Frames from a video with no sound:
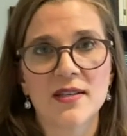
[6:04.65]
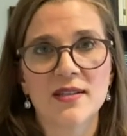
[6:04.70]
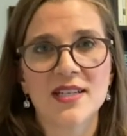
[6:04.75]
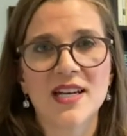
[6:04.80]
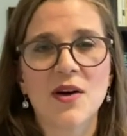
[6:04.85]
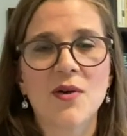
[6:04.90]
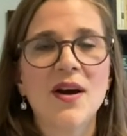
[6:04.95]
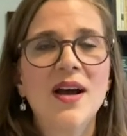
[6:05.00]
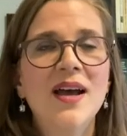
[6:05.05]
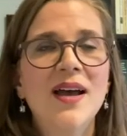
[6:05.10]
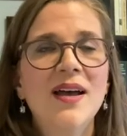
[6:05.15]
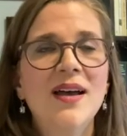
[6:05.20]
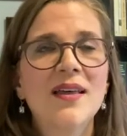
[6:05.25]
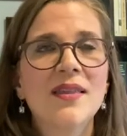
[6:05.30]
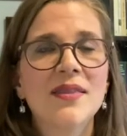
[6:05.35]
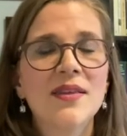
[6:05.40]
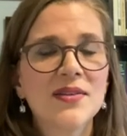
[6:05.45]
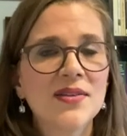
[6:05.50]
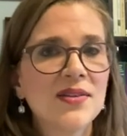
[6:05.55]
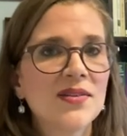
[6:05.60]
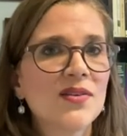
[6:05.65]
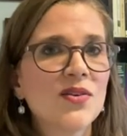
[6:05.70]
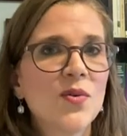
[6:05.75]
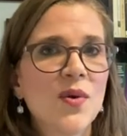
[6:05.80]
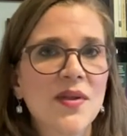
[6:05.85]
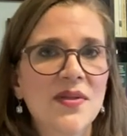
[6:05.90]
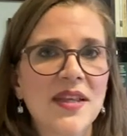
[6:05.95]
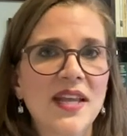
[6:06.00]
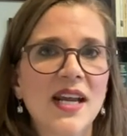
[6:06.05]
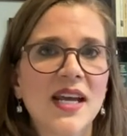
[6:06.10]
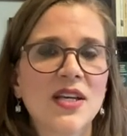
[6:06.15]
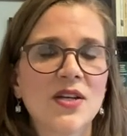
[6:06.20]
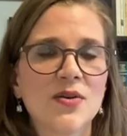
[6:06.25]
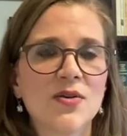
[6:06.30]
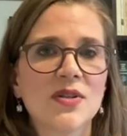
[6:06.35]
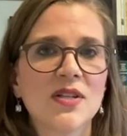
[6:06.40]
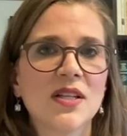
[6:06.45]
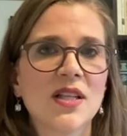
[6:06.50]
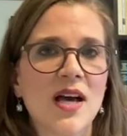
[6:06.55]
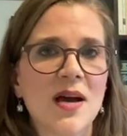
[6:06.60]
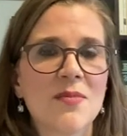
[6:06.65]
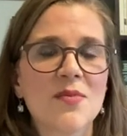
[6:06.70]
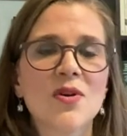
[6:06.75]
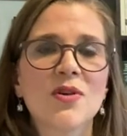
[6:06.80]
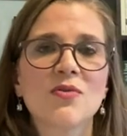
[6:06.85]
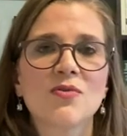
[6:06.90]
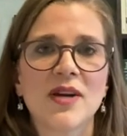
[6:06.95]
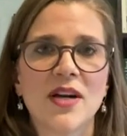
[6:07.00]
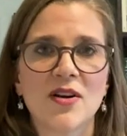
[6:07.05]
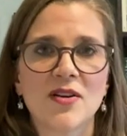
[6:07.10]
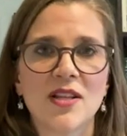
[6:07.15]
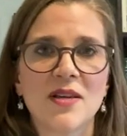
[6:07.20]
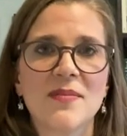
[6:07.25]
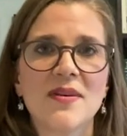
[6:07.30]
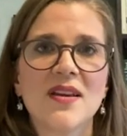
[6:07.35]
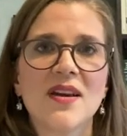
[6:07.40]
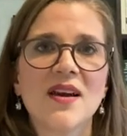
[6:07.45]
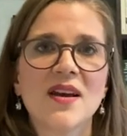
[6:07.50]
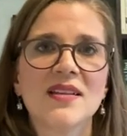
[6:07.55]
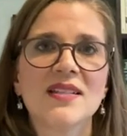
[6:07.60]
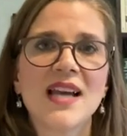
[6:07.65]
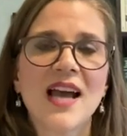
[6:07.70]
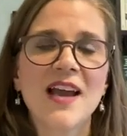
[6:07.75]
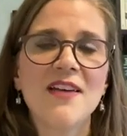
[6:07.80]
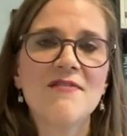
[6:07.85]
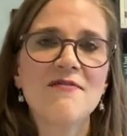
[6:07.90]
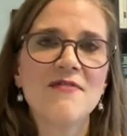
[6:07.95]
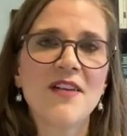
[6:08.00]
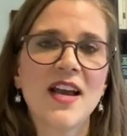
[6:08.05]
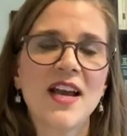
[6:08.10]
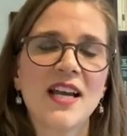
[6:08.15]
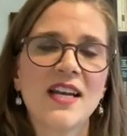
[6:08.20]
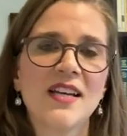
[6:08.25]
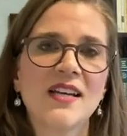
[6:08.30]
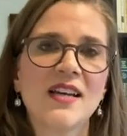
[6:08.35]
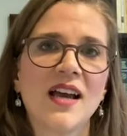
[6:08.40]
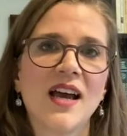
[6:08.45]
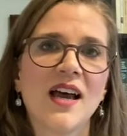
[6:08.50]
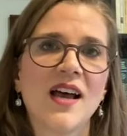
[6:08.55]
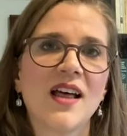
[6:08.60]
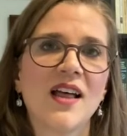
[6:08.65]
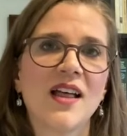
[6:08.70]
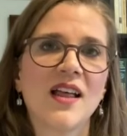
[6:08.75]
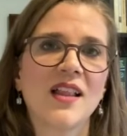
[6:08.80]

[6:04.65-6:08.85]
Now, this is the one that I use a lot more rarely because I find uh,